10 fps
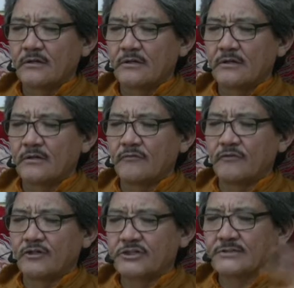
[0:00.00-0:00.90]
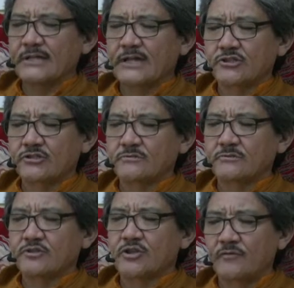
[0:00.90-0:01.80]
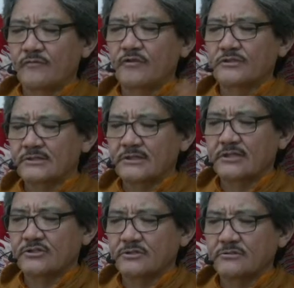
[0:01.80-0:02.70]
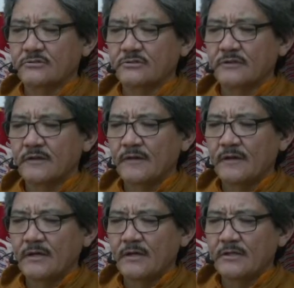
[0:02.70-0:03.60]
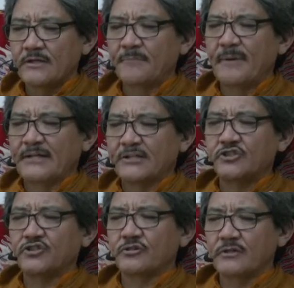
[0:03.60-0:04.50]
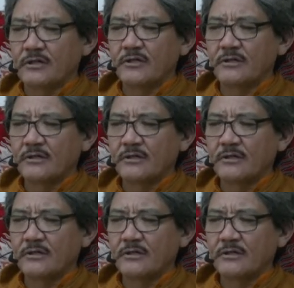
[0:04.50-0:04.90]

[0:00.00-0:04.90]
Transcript: uh, virtuous actions, non-virtuous actions, the practitioner,